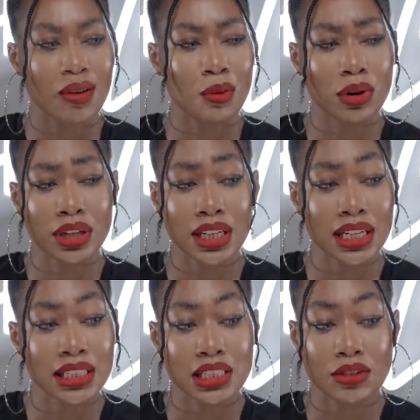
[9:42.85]

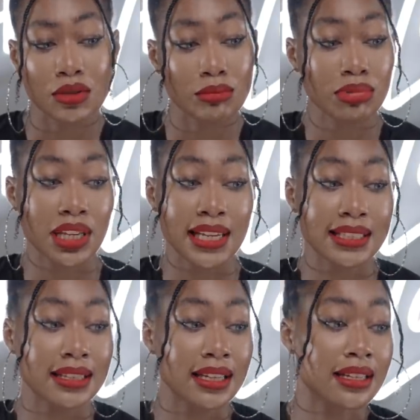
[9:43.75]
working in different
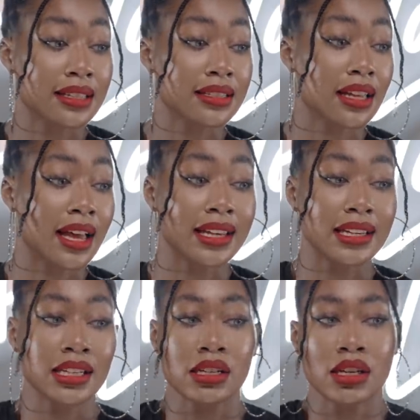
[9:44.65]
places,
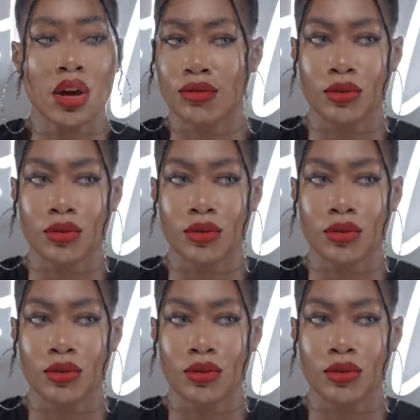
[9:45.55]
i.e.